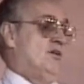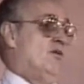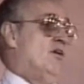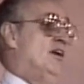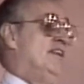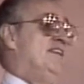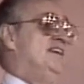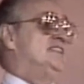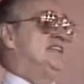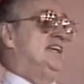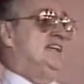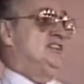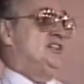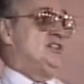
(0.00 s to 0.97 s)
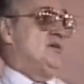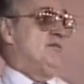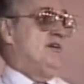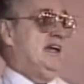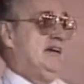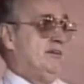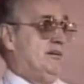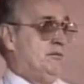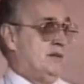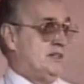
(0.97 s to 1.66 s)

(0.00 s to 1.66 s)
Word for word: to all of these things that you were given,